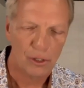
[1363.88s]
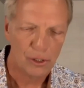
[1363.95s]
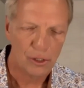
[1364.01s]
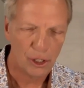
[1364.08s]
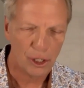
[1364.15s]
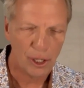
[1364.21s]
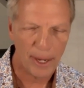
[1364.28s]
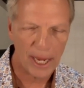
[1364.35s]
so
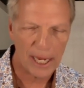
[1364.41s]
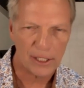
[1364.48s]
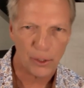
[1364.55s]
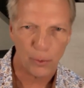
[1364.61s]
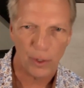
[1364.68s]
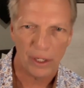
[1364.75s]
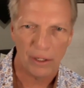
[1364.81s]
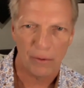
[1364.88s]
let me ask you
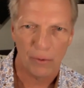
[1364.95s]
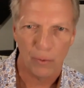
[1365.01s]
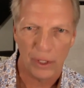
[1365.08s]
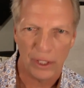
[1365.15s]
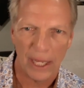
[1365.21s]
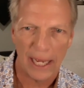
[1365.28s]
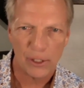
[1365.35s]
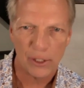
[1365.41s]
one
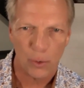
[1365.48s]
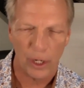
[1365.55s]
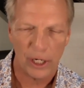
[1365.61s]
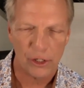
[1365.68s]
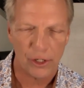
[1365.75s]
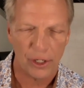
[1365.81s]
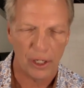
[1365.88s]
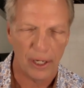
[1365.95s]
one last
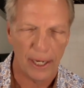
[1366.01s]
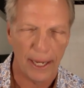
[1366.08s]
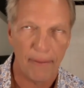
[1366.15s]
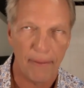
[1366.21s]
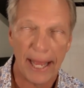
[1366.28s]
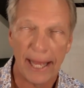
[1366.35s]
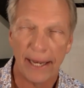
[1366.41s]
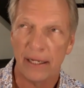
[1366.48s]
question, and
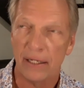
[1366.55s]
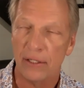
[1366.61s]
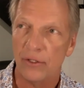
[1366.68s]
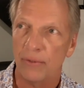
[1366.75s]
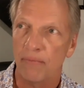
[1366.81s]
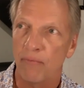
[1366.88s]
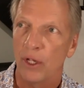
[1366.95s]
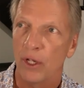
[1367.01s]
that
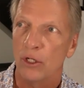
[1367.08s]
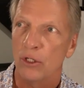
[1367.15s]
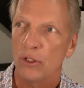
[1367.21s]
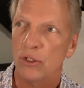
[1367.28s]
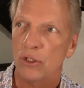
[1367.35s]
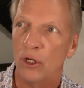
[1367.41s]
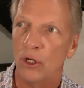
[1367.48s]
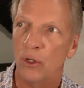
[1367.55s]
is:
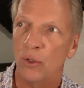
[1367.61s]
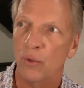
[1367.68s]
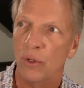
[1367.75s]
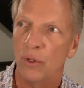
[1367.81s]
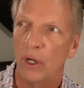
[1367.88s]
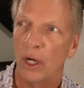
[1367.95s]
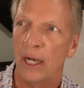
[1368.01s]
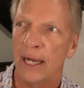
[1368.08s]
so
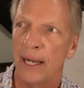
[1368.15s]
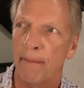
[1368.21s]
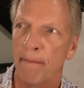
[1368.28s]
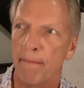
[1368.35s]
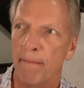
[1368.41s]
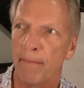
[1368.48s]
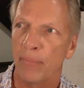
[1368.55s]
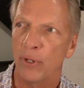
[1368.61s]
um,
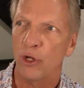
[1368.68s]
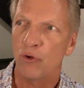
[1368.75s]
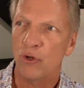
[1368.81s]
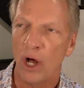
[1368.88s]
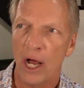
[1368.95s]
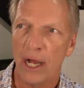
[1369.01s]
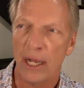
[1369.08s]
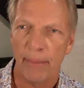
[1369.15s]
you
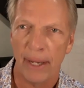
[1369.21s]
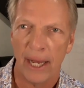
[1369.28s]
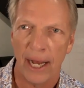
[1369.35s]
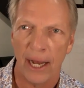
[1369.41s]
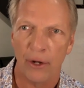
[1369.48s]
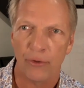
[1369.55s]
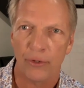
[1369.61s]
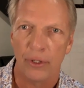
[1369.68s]
talk
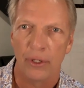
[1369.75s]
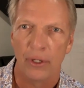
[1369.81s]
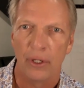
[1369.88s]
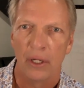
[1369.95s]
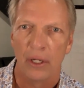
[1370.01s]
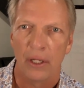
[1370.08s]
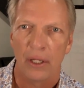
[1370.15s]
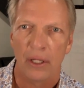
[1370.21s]
about
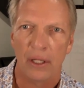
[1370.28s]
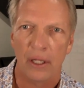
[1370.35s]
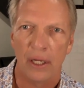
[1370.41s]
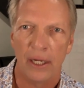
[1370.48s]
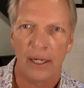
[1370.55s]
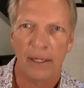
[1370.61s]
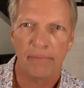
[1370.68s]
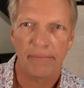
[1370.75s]

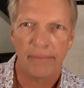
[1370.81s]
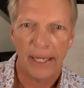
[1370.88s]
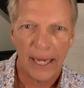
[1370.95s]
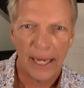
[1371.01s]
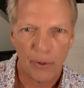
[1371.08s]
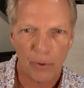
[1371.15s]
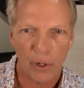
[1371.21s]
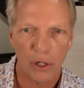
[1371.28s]
the
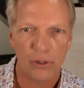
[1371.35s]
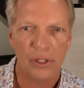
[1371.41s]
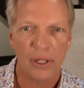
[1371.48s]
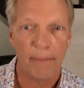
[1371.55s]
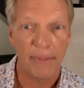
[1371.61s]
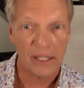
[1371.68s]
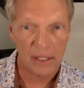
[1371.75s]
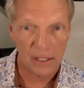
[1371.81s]
heroes, the
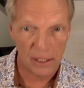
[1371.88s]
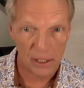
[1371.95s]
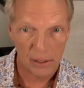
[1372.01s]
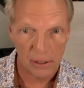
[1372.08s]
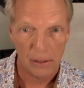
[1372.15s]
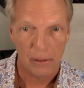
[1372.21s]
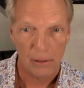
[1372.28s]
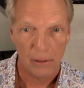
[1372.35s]

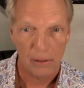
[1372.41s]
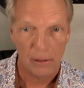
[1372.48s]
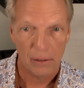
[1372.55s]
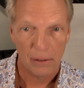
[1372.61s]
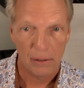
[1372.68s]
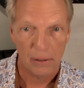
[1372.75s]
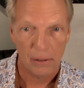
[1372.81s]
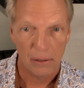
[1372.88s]
business, the,
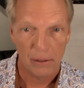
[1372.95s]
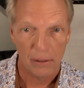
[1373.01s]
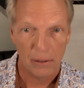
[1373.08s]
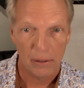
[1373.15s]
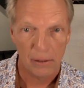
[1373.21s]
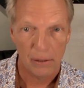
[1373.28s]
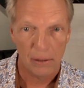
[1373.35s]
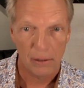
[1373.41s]
the business
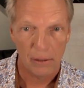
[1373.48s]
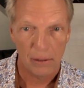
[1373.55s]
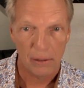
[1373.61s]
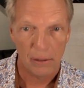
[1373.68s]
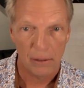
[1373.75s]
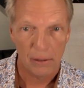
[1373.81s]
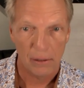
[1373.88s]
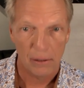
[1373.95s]
owners,
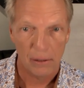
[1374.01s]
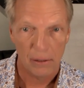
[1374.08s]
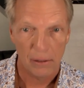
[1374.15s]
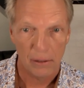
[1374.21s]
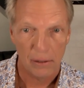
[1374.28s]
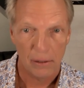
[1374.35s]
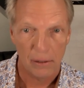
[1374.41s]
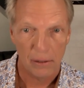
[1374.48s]
and, and the
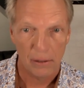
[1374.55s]
heroes.